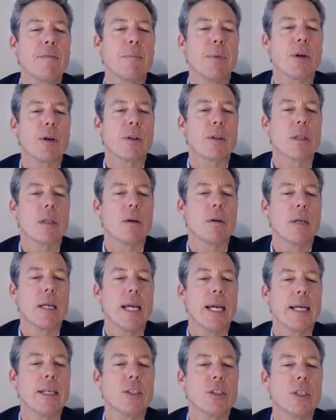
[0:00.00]
Date of
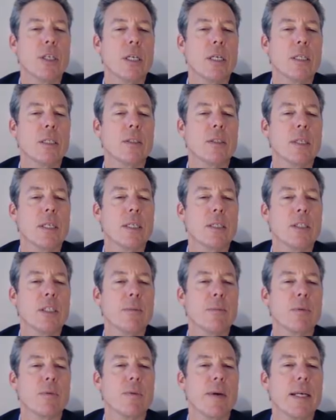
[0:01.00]
birth, location,
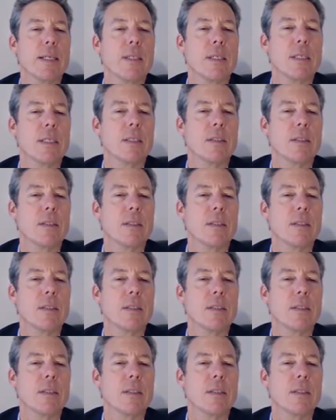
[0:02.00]
citizenship or